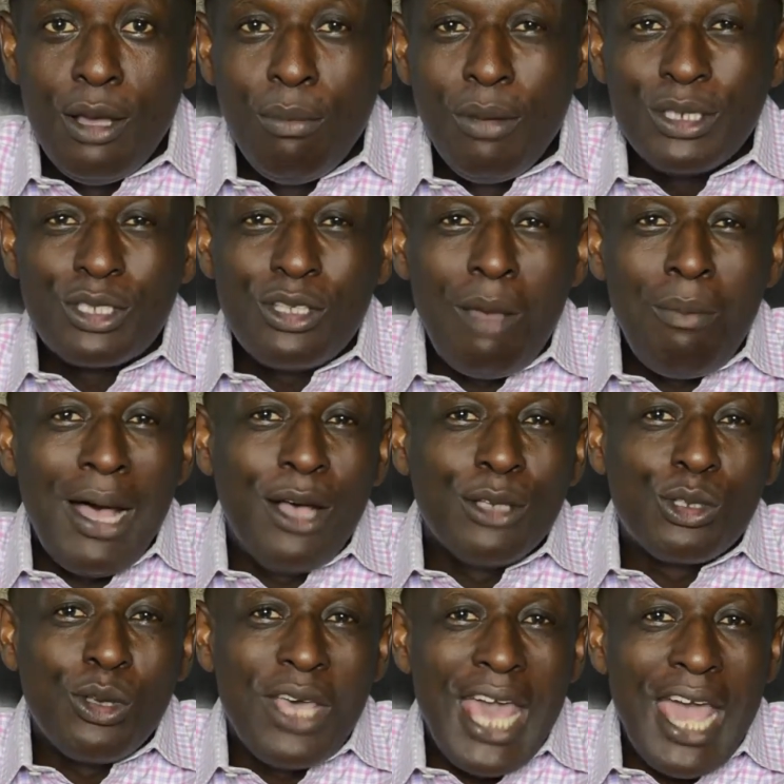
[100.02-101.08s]
But some are
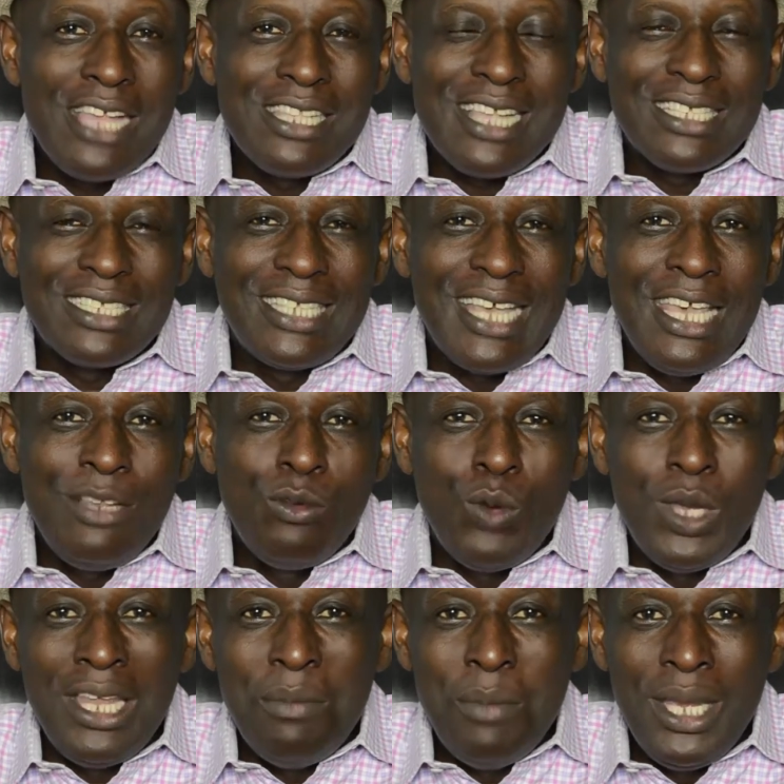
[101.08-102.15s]
also hearing and saying,
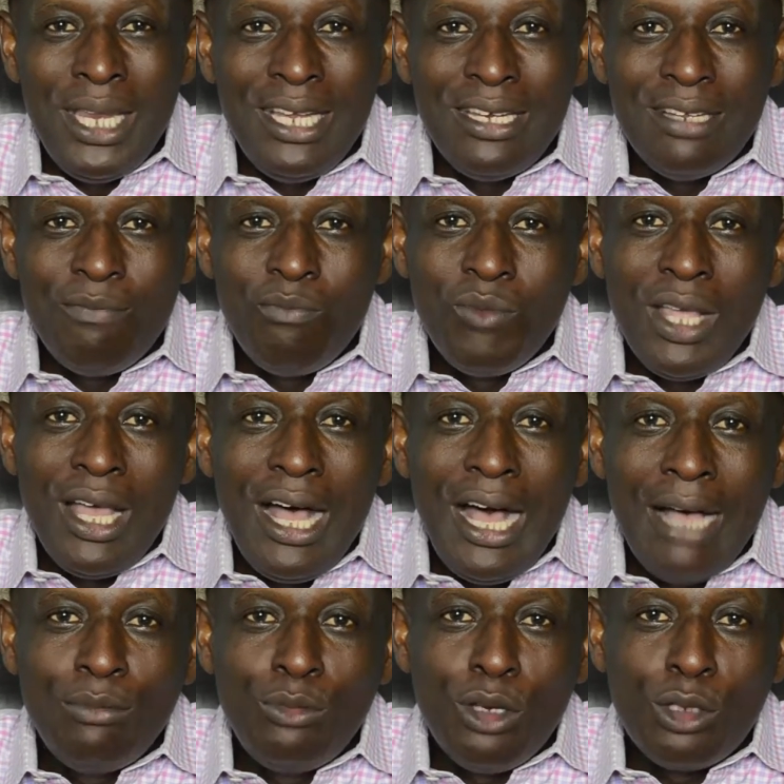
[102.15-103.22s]
wait a minute,
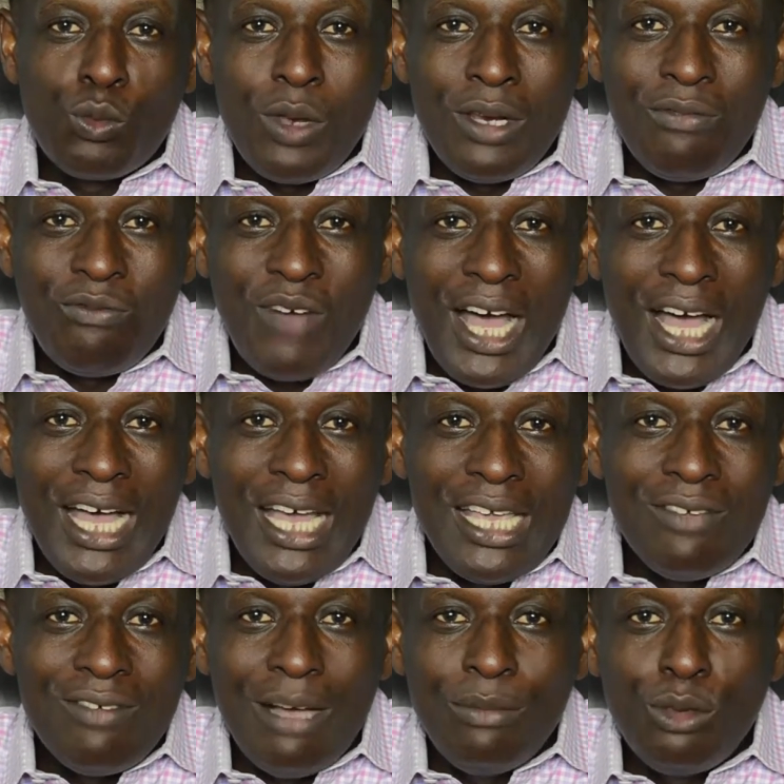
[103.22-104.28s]
I'm just
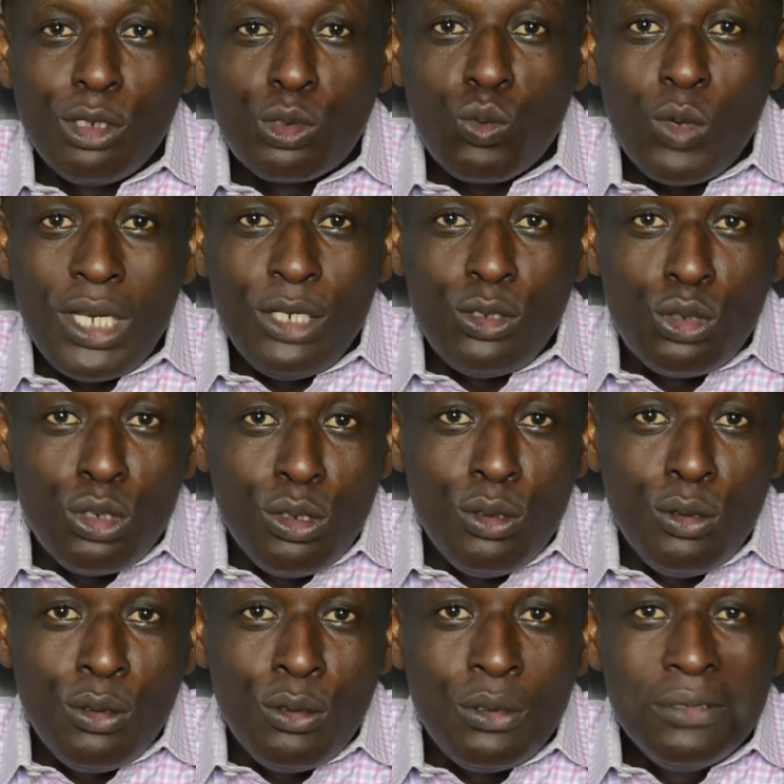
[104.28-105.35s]
25, I'm just
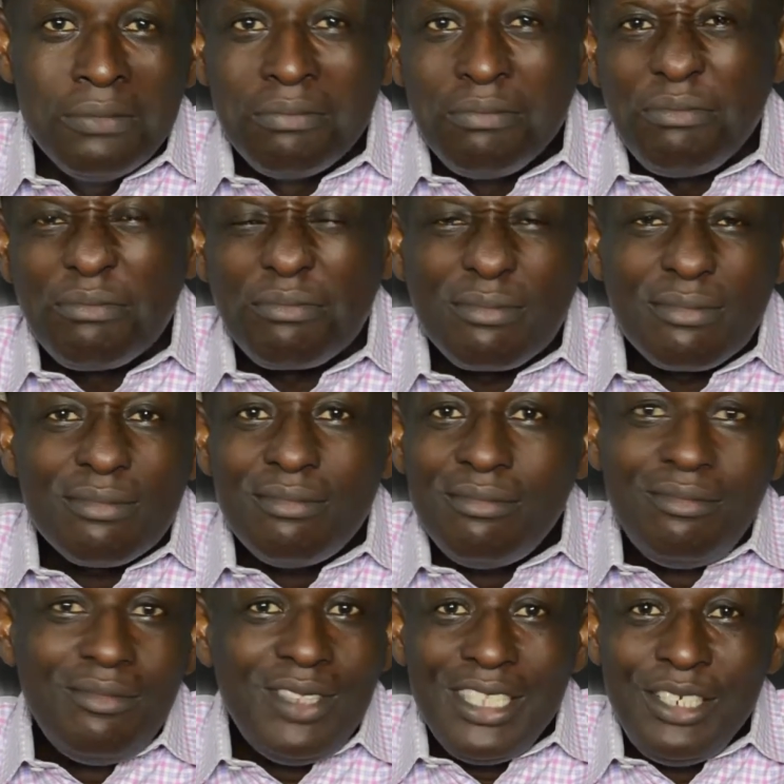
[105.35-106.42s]
22.
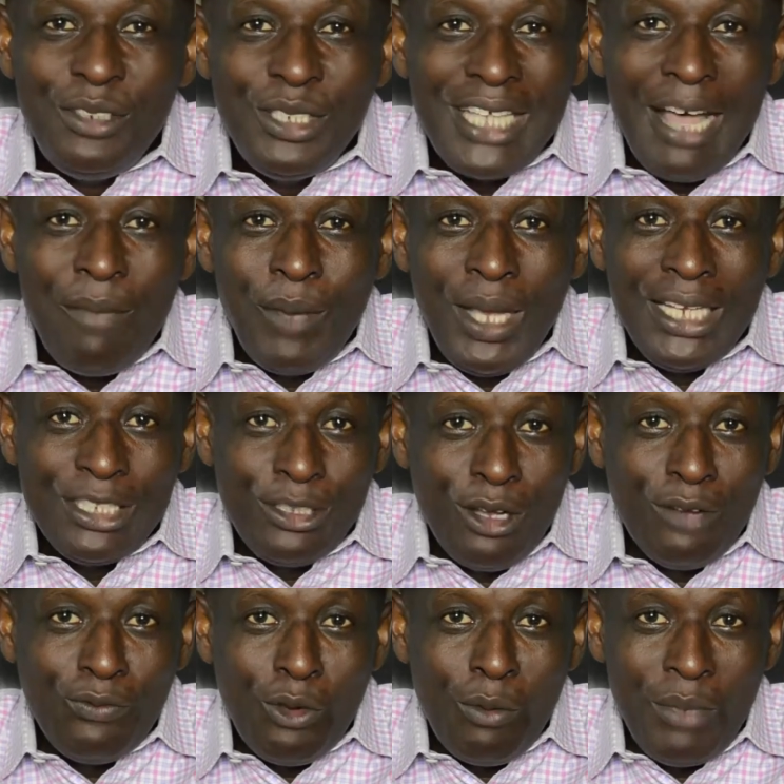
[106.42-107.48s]
Retirement is
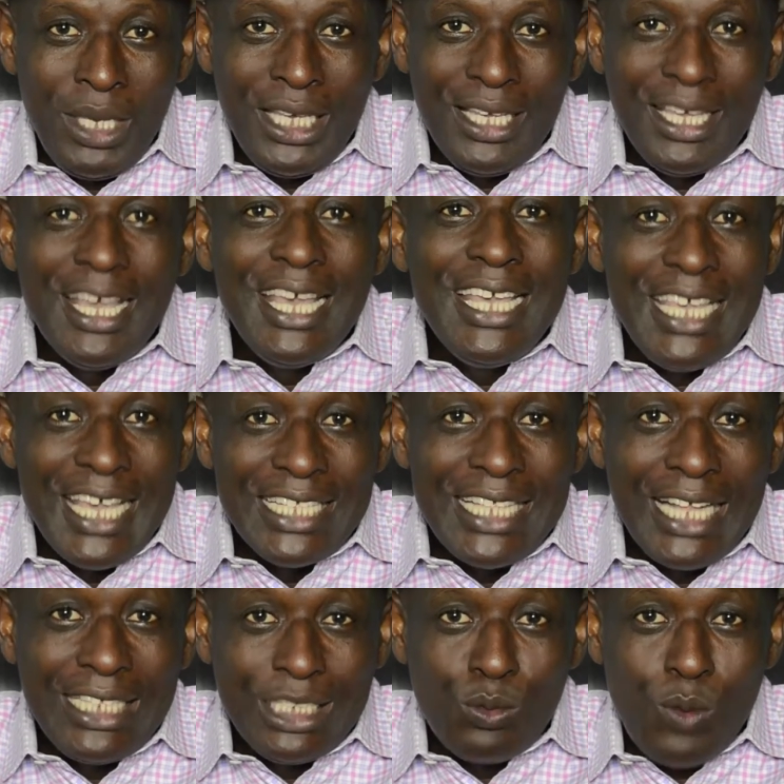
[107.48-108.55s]
not for me. Yeah,
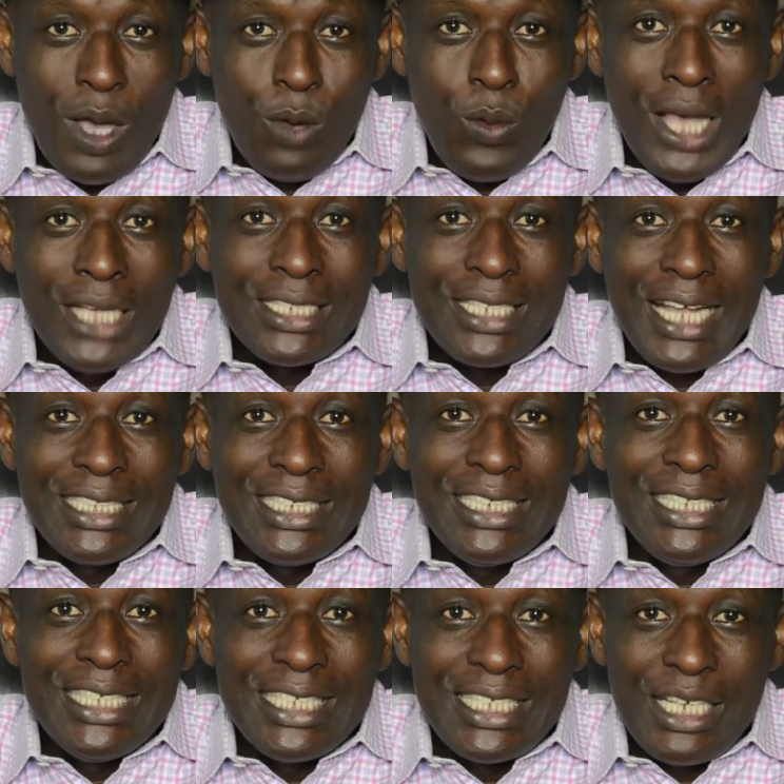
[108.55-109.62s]
that is why we are
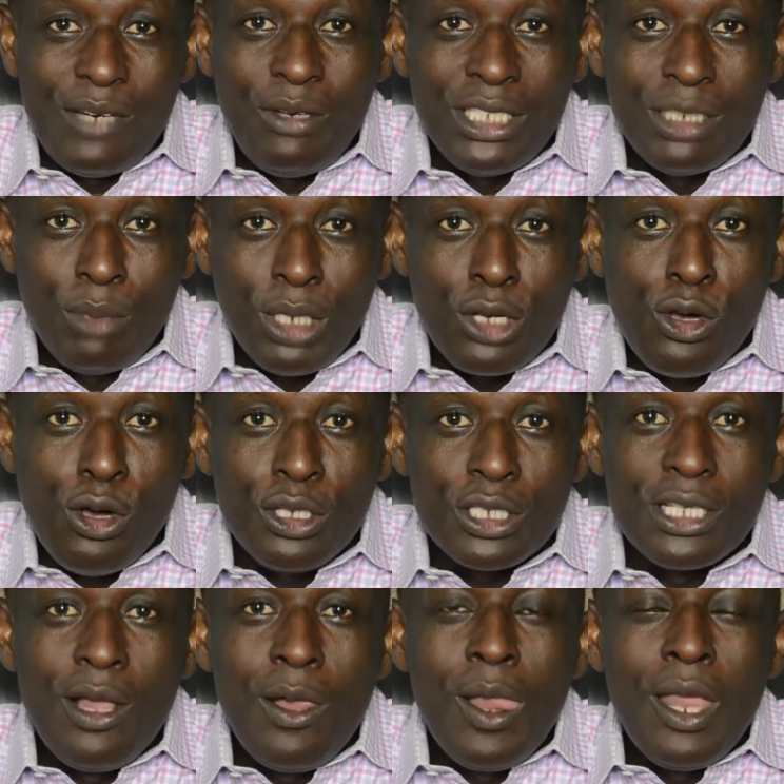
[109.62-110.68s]
starting this series
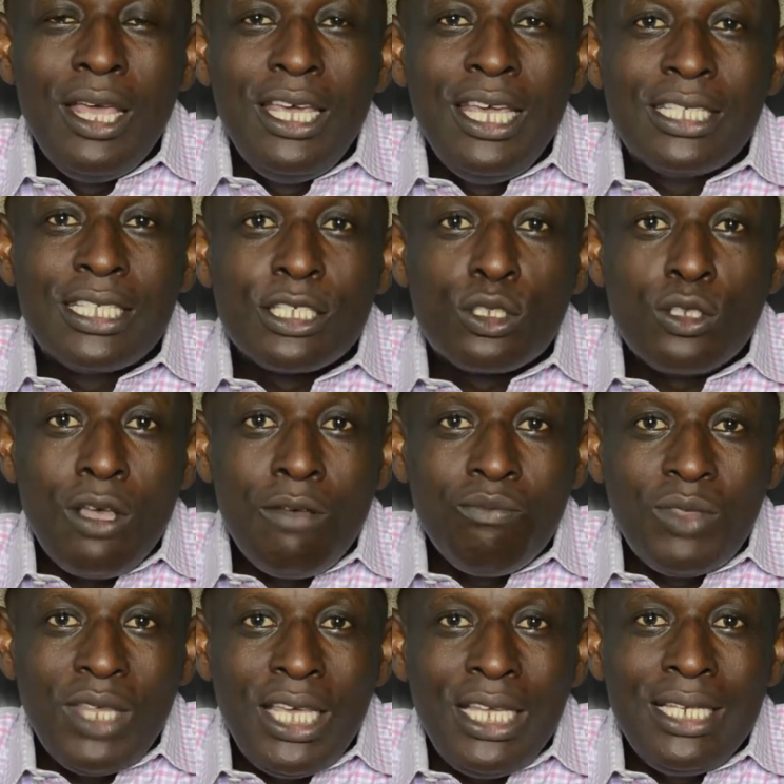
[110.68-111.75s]
because it is
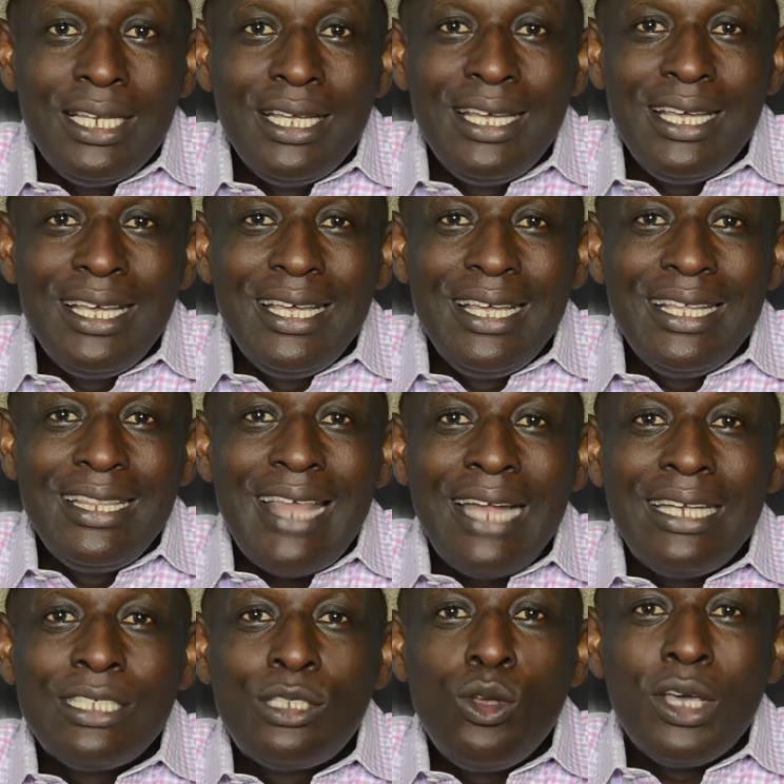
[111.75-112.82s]
something
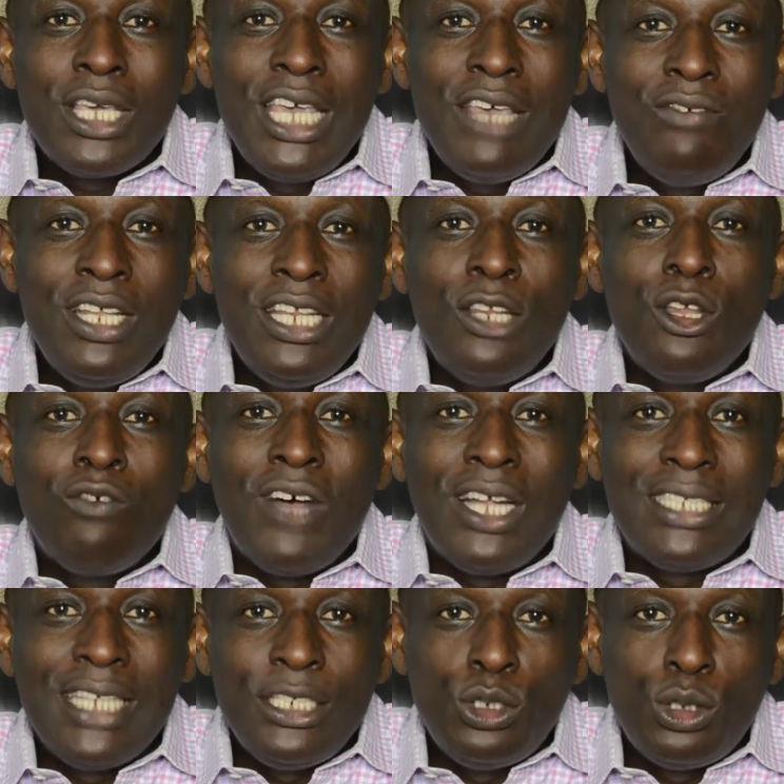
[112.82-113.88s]
that is not giving enough
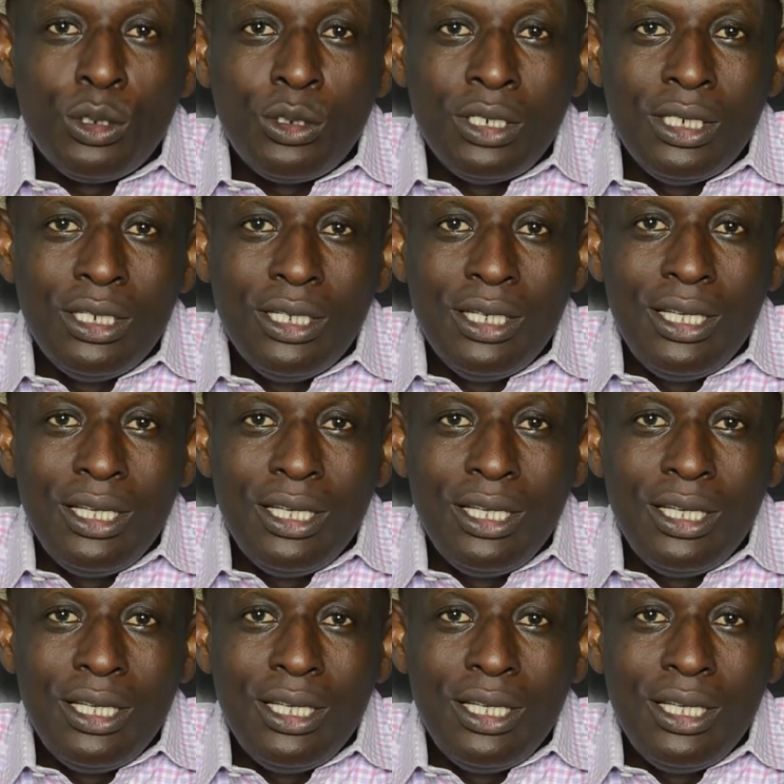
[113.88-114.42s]
attention.